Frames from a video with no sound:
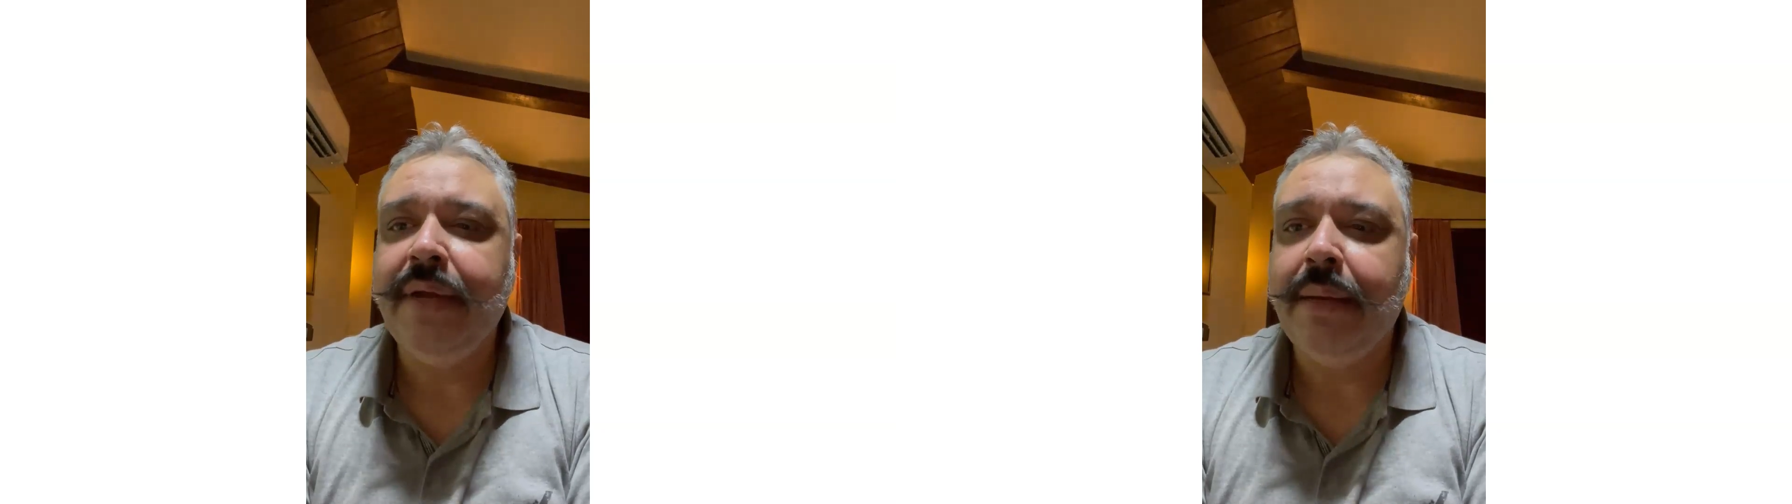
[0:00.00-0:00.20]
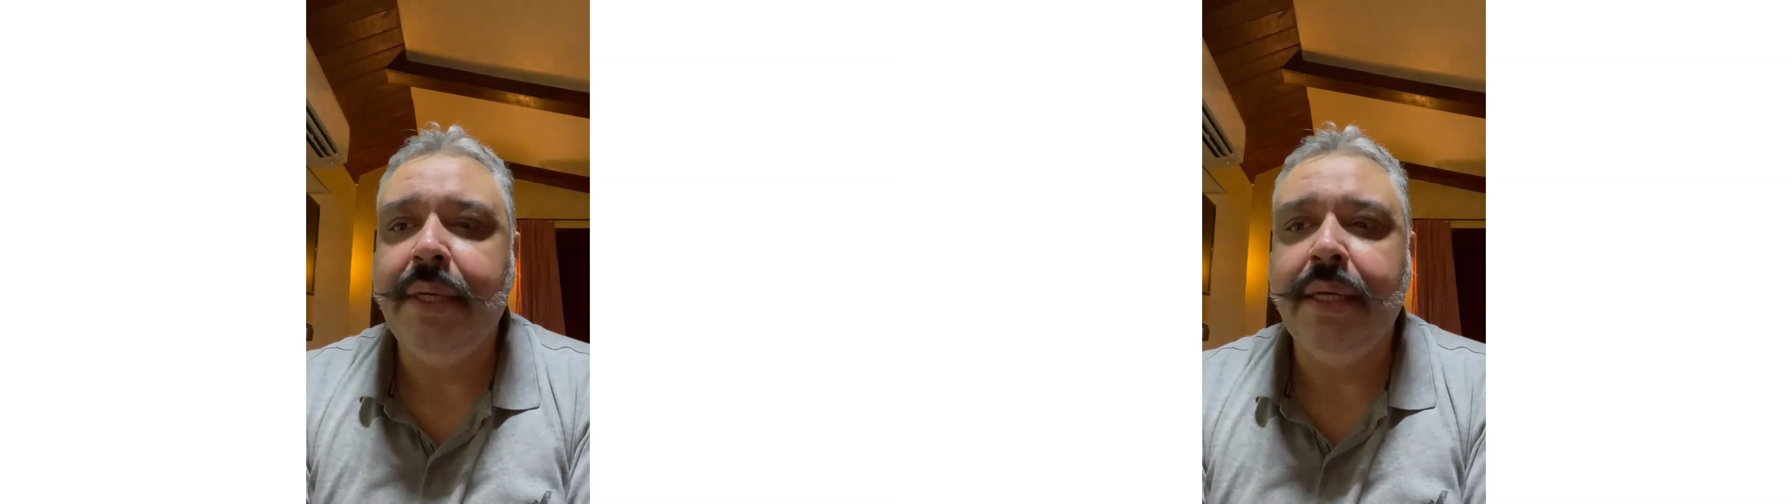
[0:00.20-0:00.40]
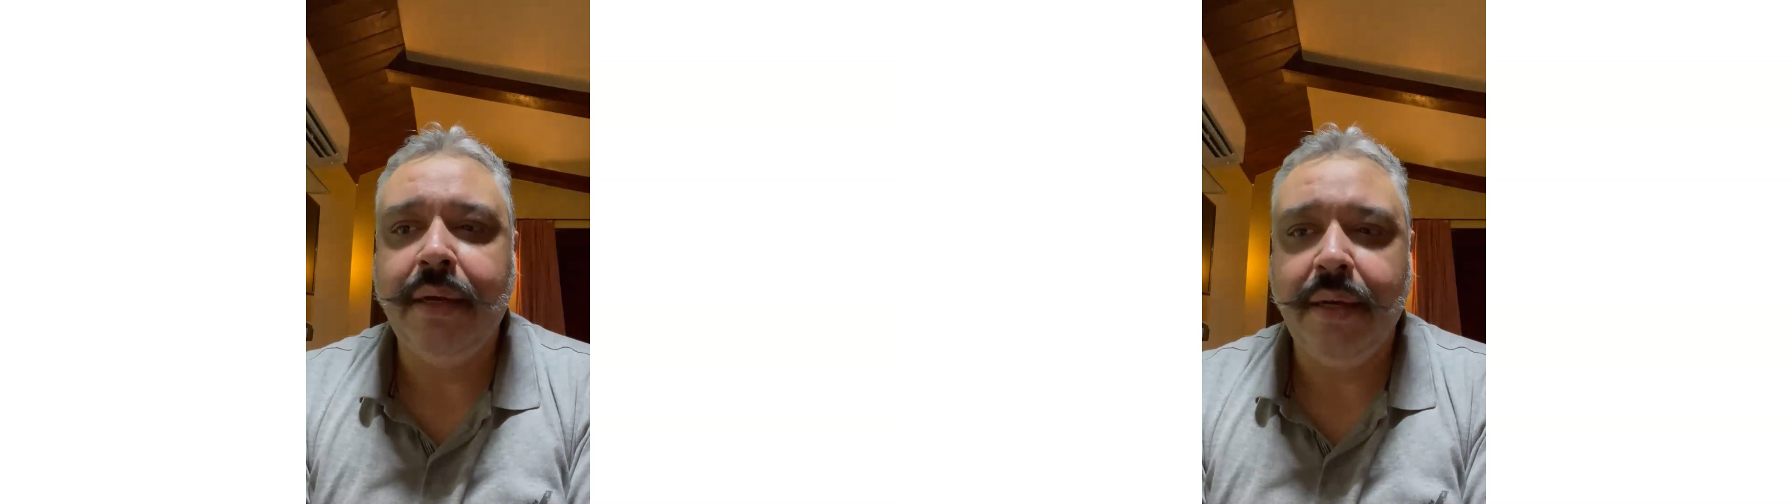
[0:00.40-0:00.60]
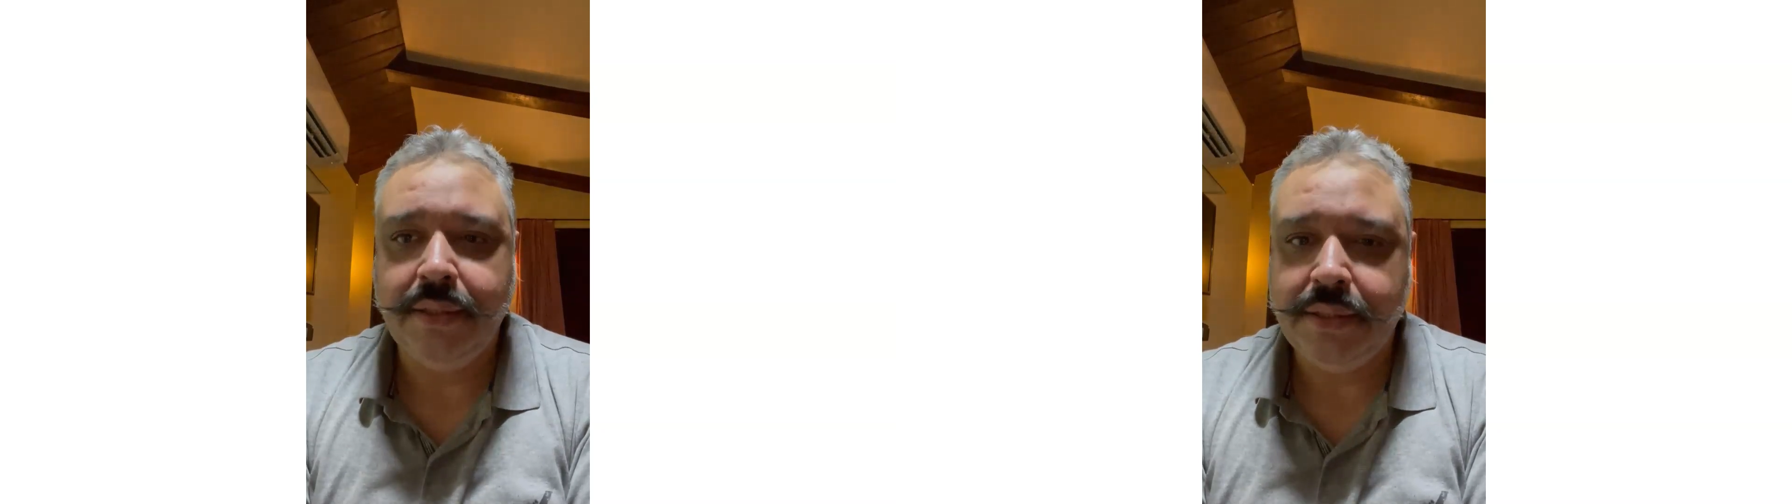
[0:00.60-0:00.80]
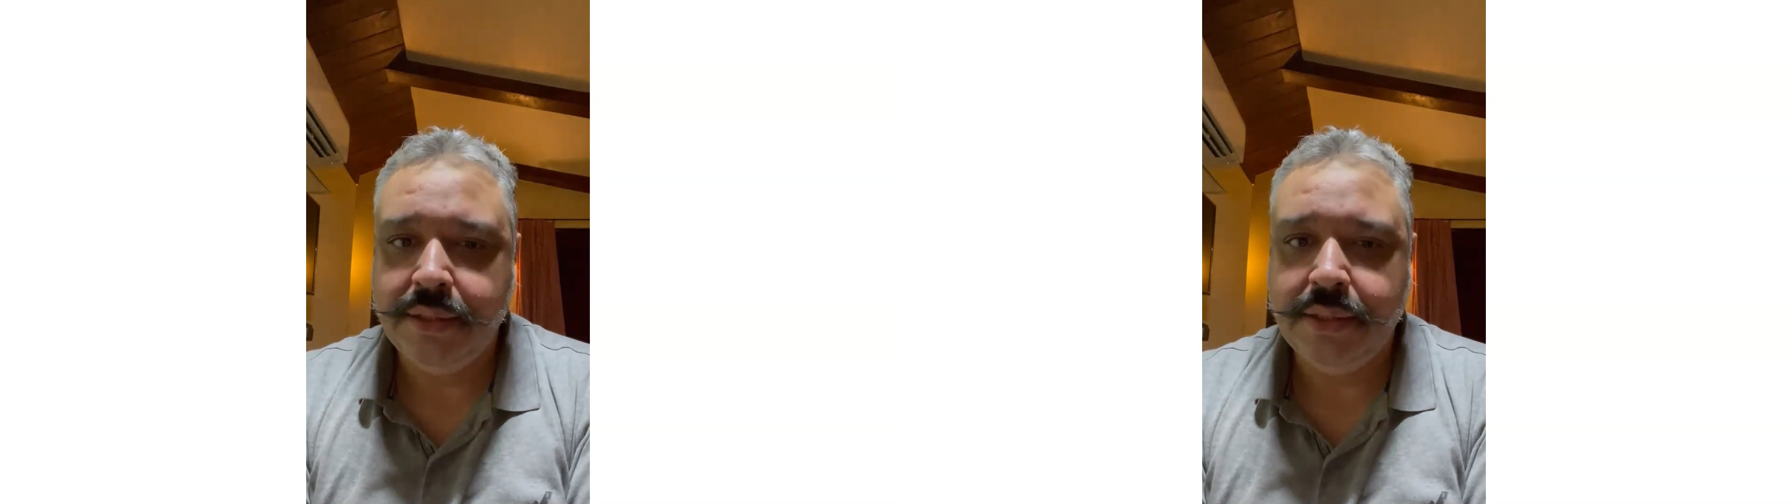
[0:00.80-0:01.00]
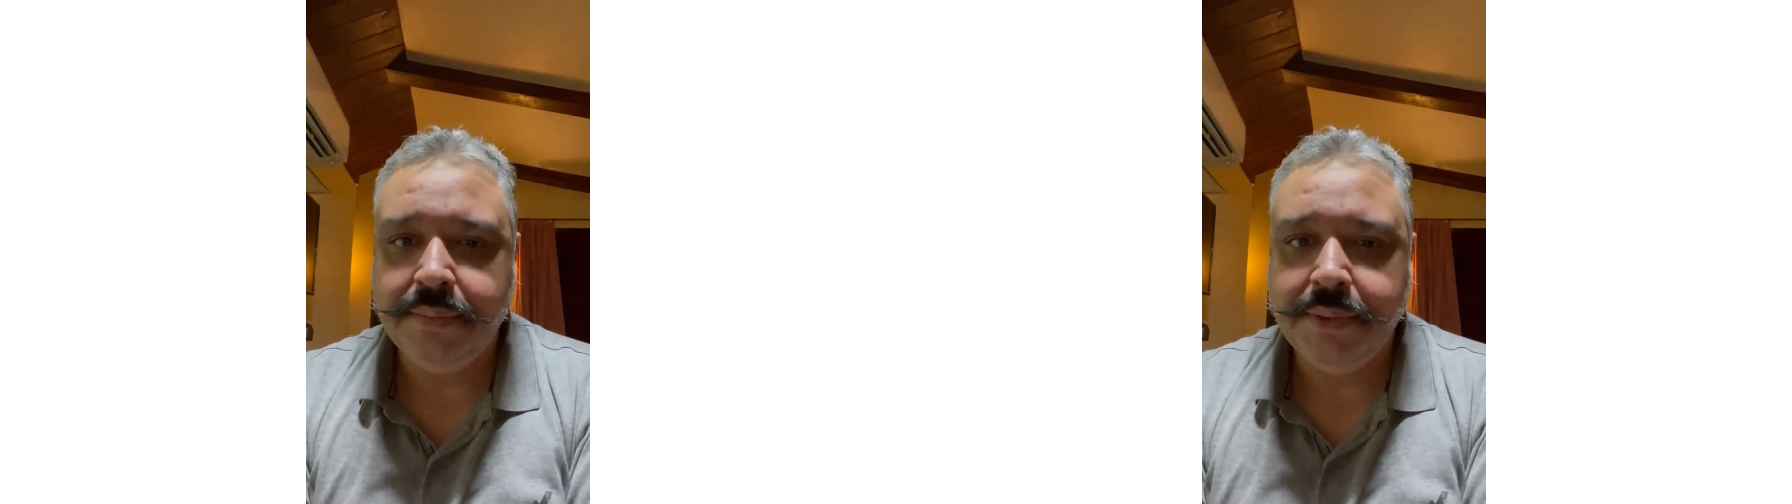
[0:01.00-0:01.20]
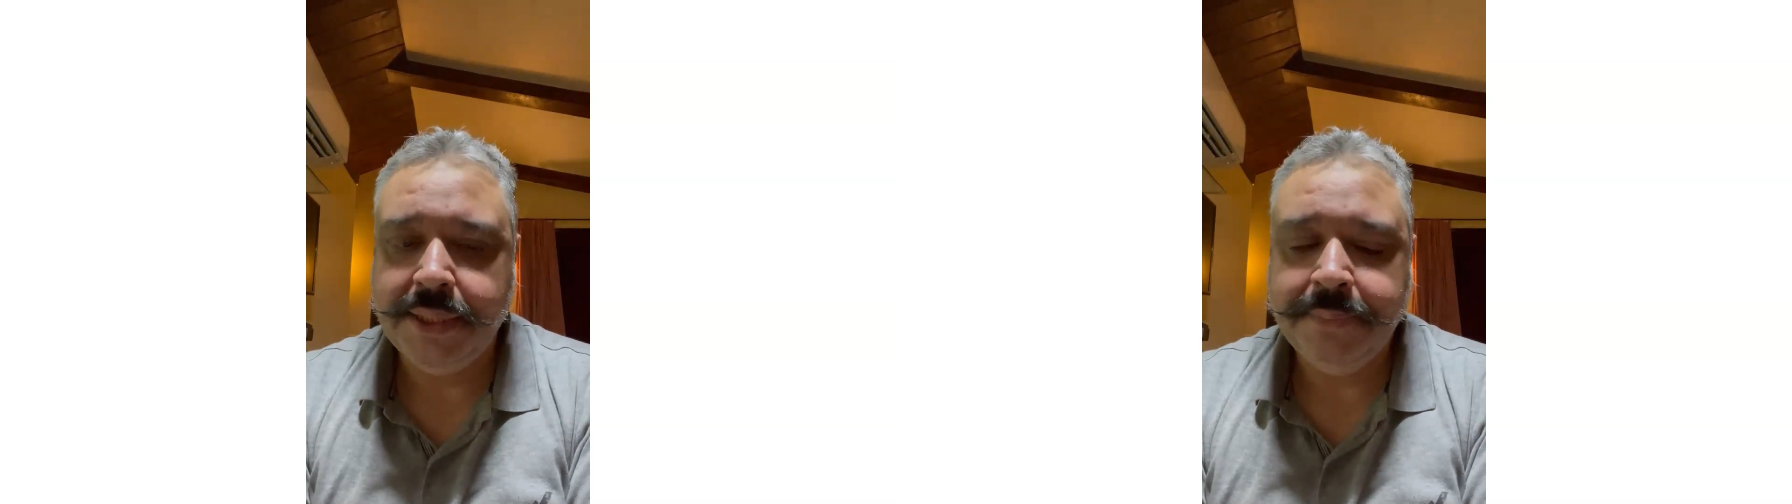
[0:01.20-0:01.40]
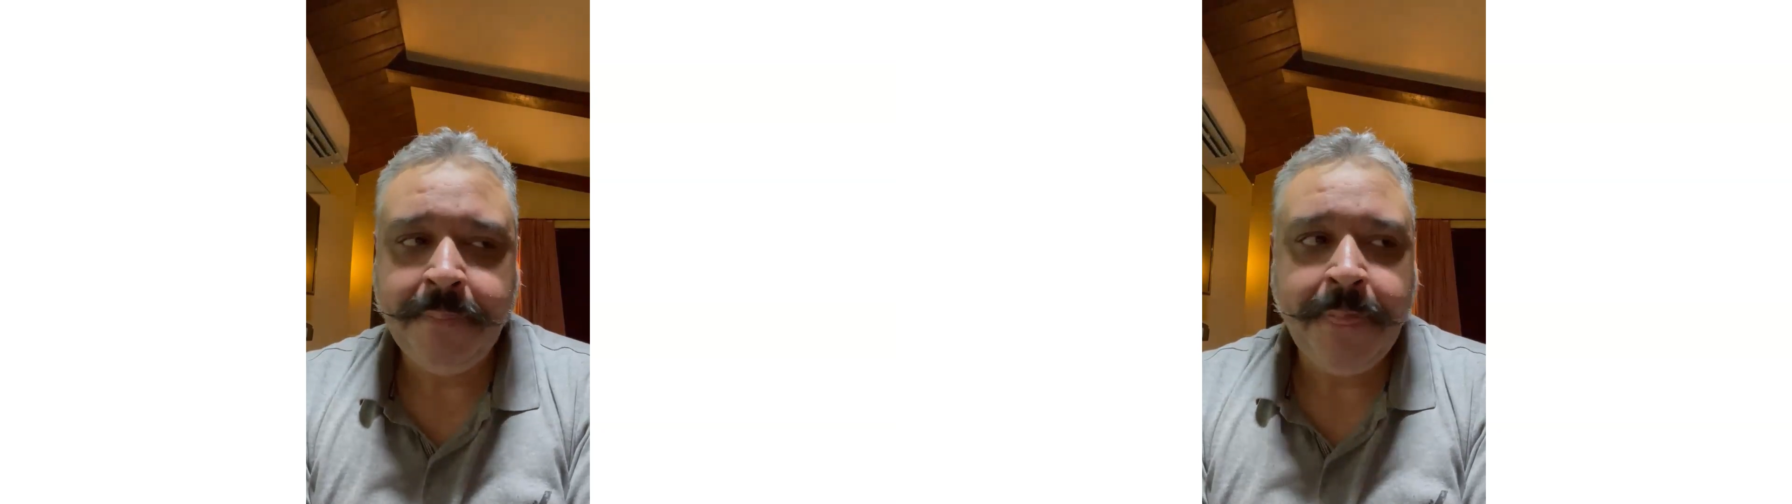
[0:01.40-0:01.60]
family relationships.